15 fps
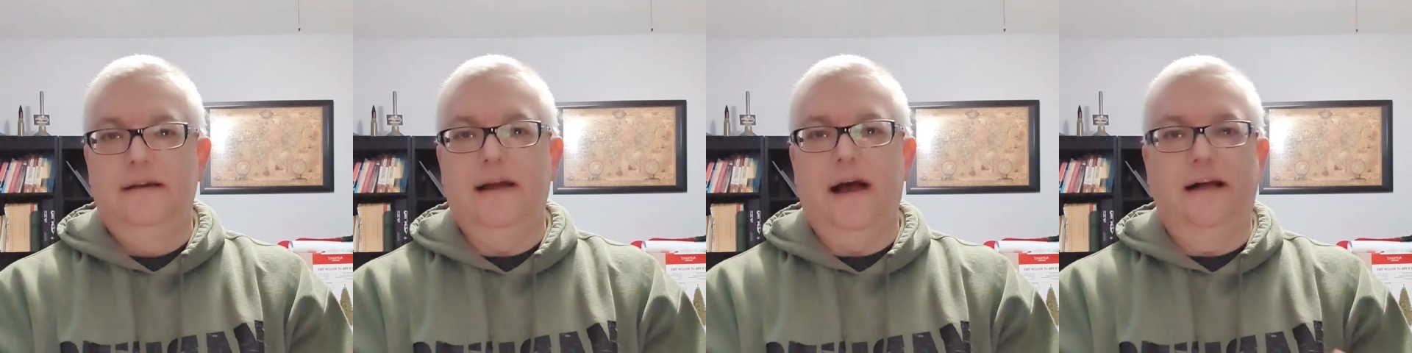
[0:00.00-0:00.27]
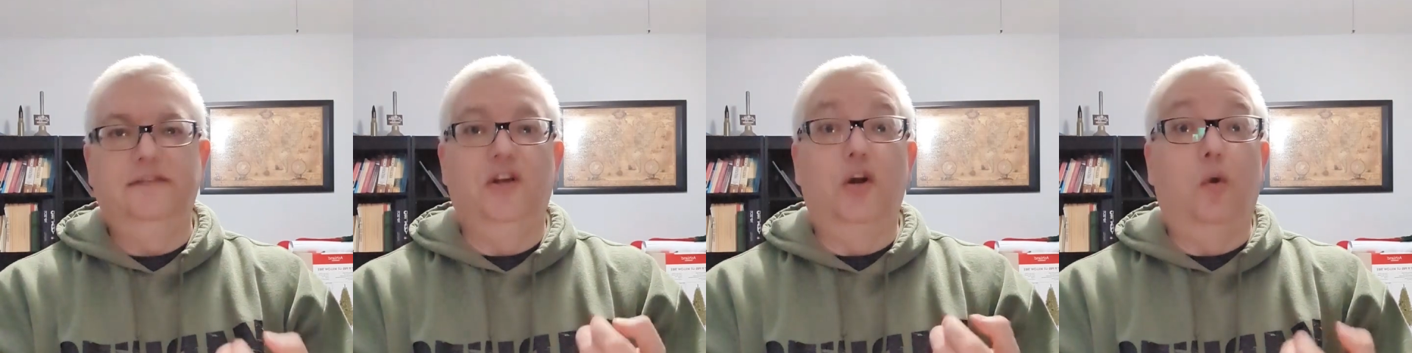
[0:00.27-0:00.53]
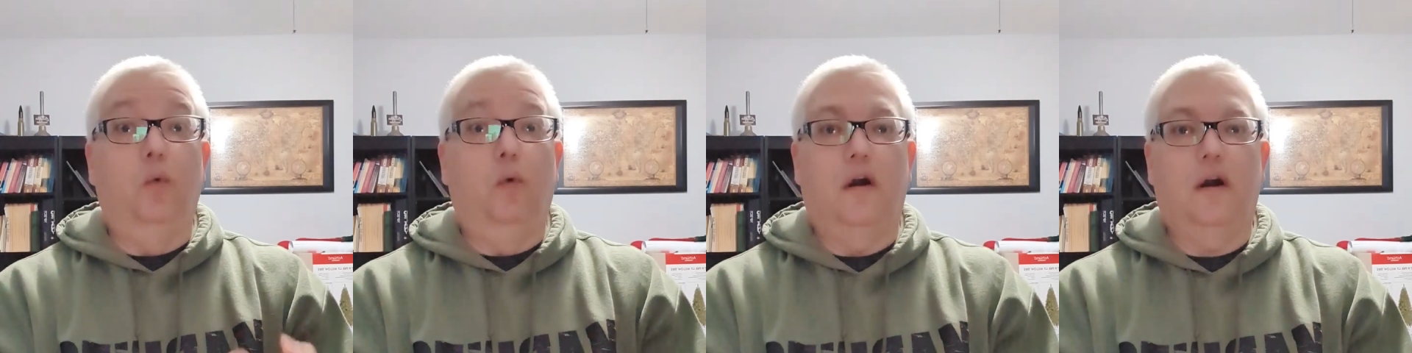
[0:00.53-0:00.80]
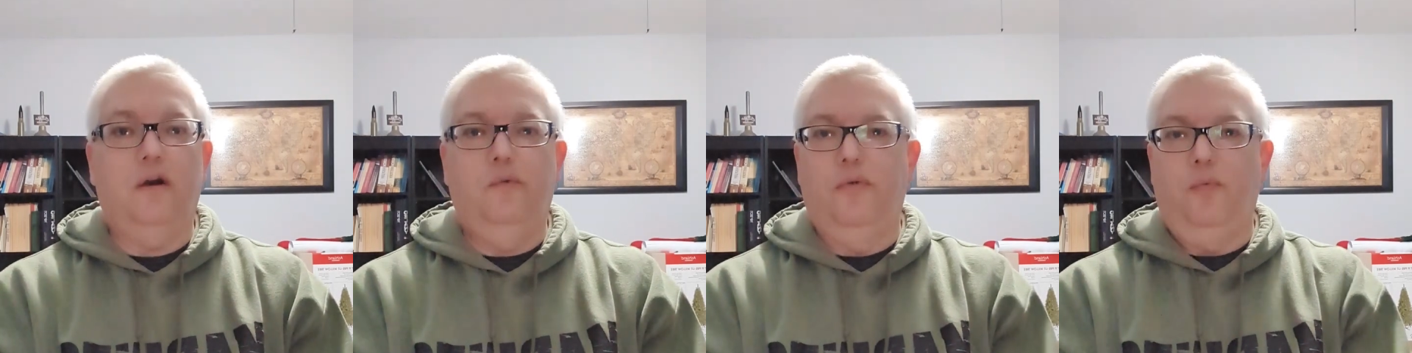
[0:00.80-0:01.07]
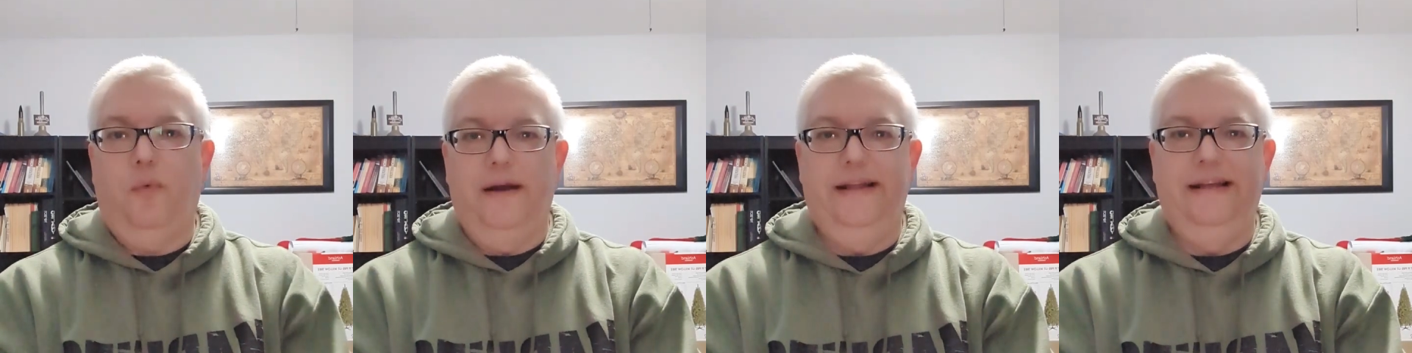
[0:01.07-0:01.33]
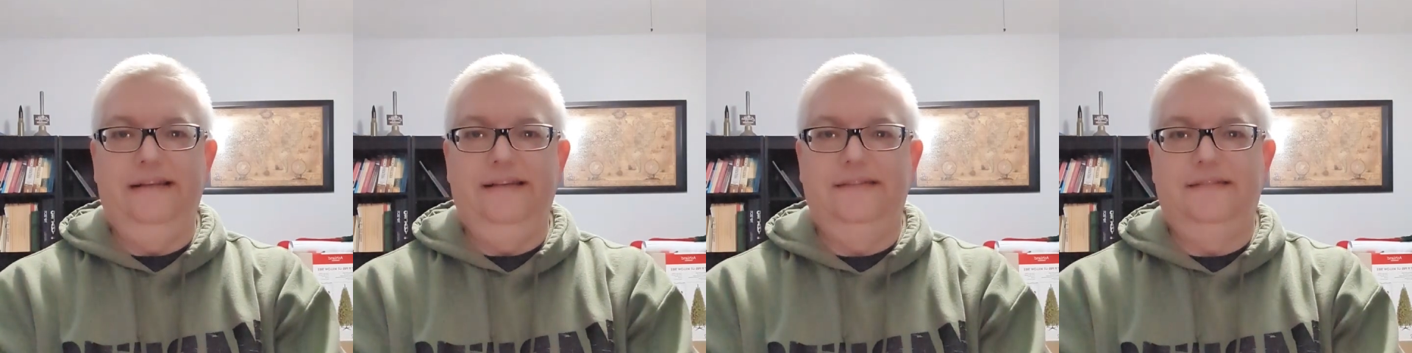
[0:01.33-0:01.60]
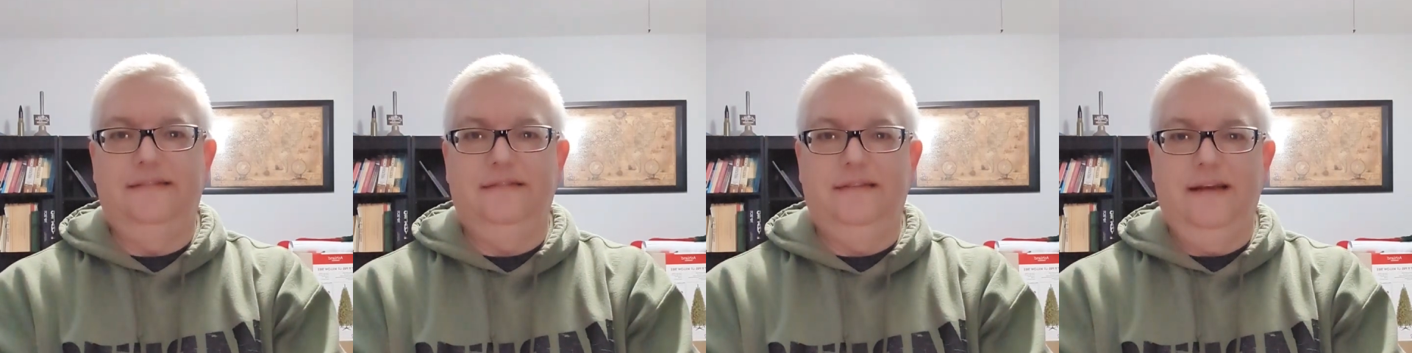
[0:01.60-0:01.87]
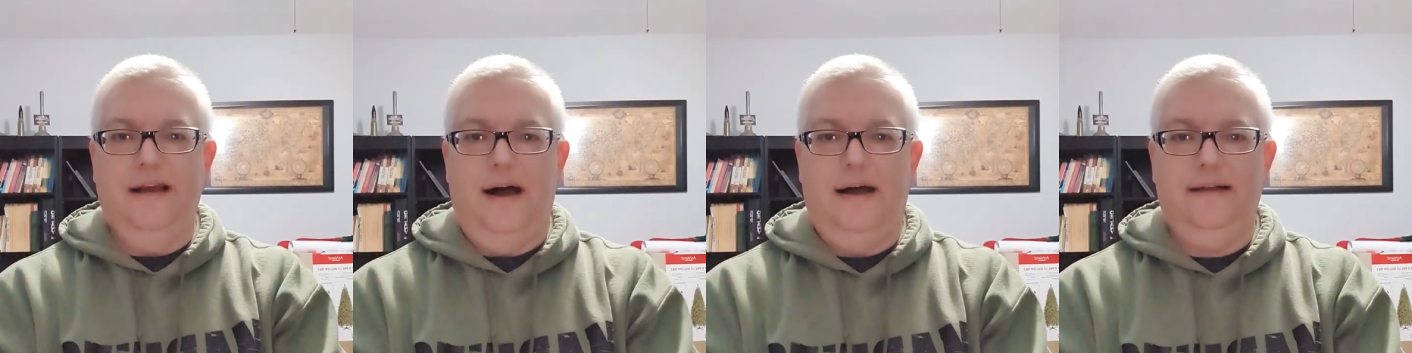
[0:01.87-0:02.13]
God's going to work with what he's
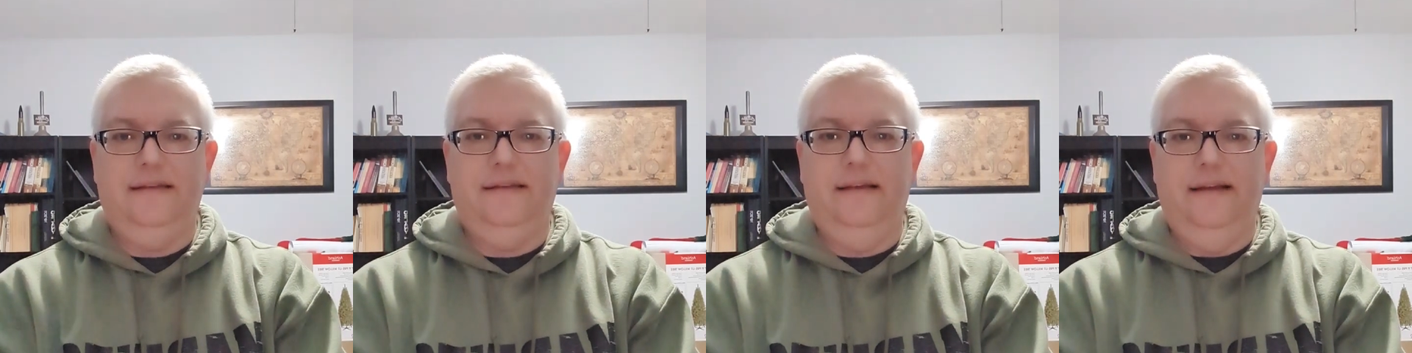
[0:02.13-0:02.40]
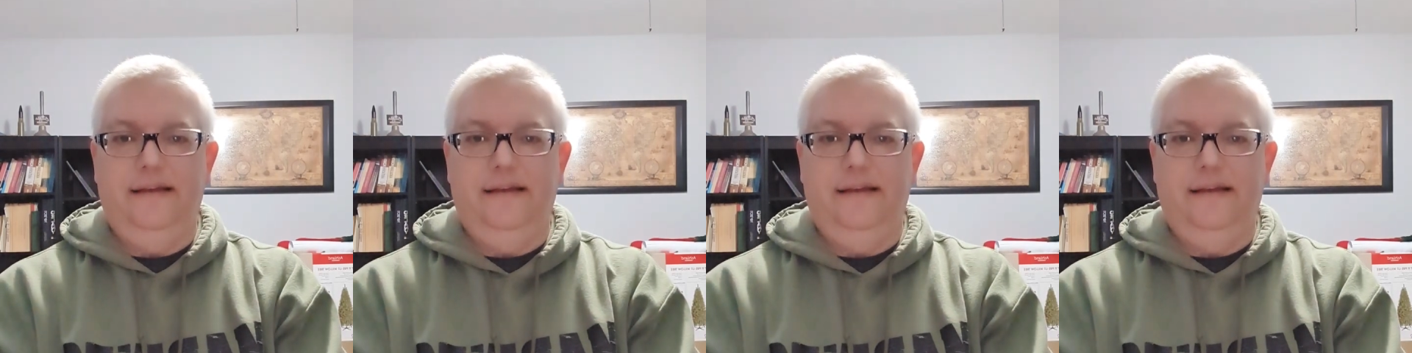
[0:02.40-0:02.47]
got,